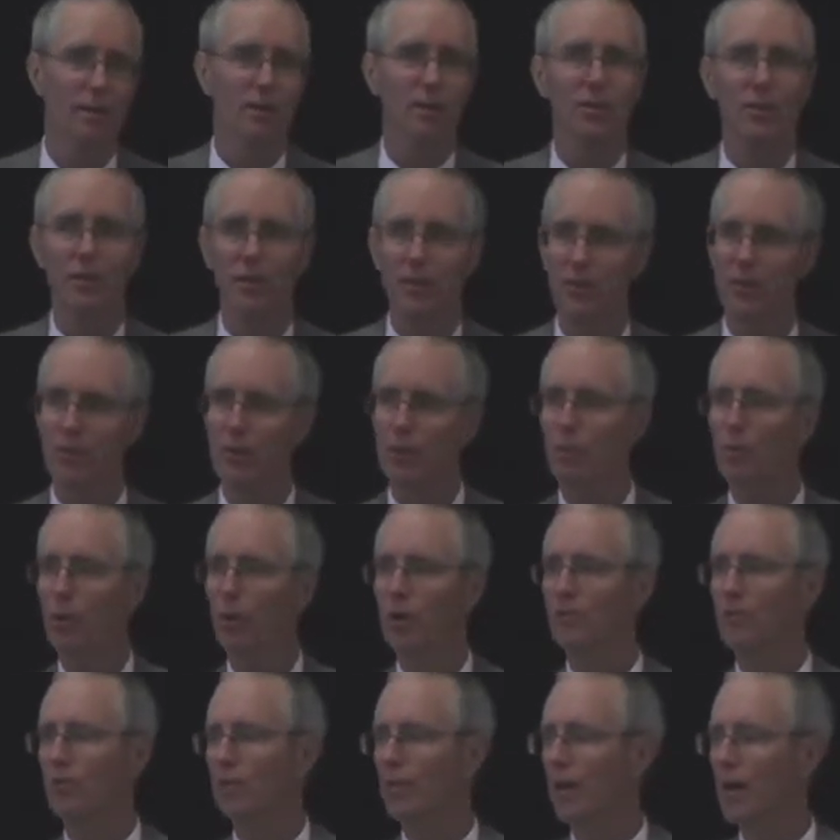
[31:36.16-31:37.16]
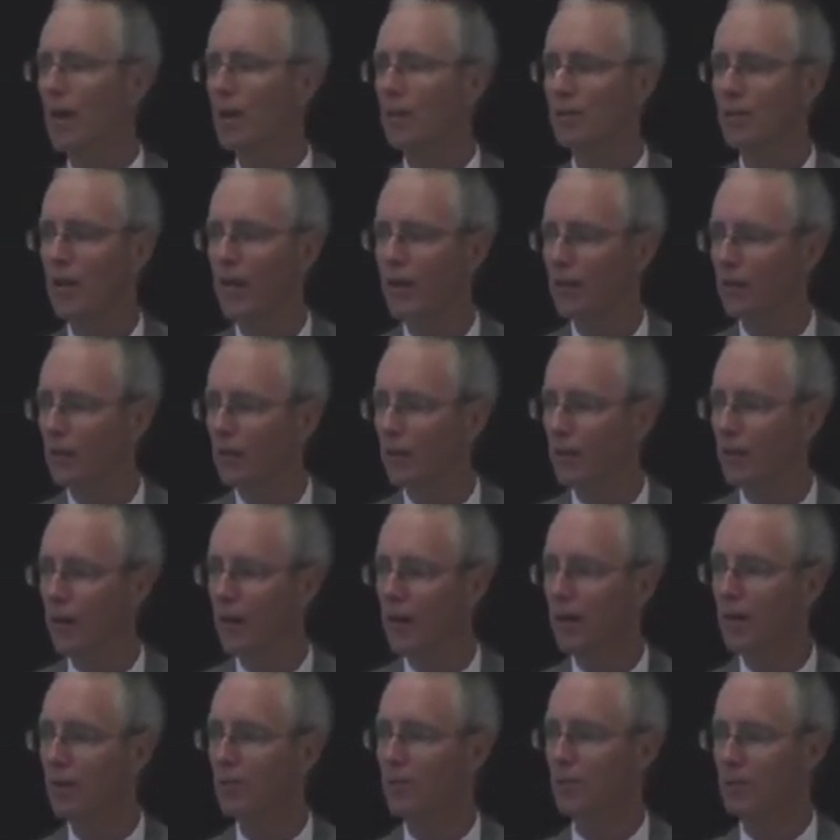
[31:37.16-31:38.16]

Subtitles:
You need 3 points of contact on the ladder.